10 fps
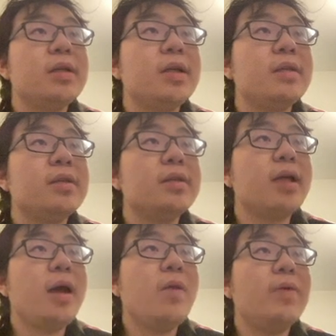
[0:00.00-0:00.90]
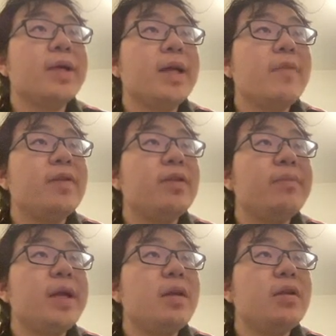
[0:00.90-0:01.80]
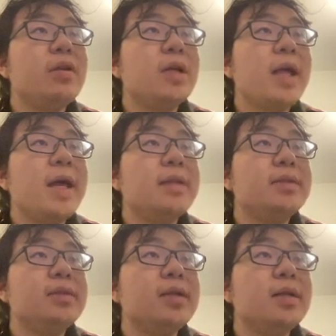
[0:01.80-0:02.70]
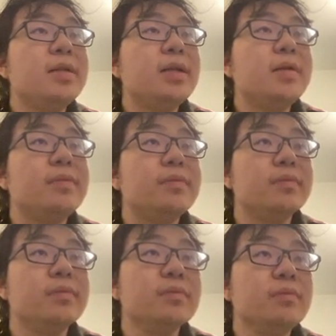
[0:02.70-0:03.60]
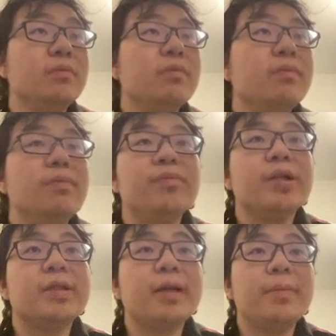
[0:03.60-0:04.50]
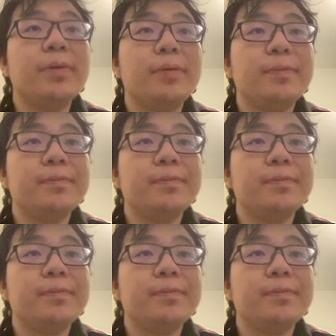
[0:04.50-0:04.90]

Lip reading: And now we can have a better look at the example.